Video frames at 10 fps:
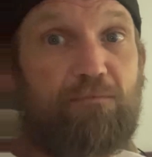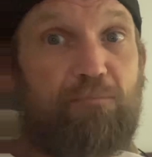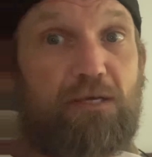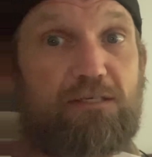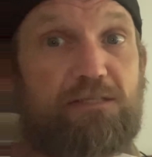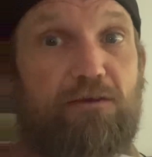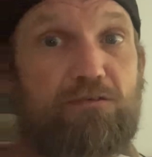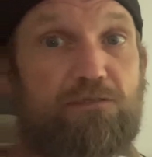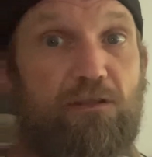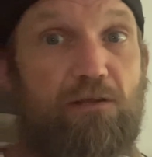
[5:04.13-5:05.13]
because
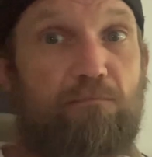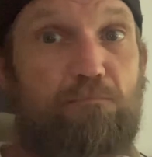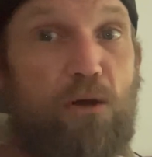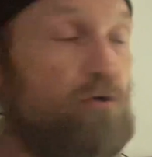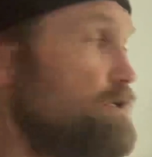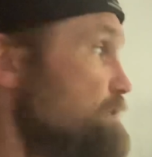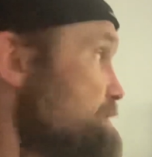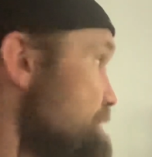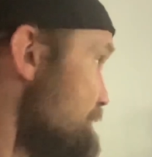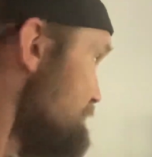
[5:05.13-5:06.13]
there's little motors.